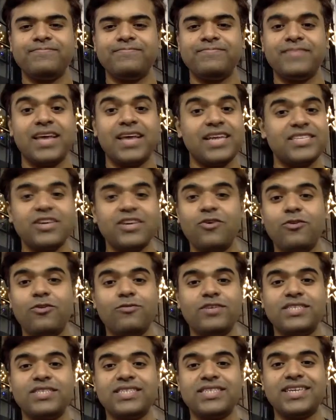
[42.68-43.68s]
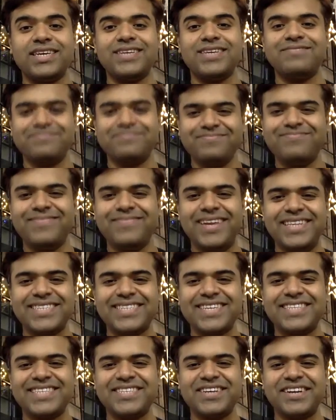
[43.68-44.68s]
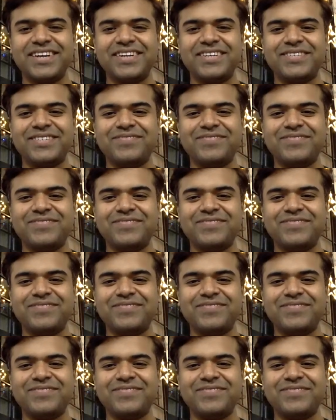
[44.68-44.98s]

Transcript: As I always say, let's get started.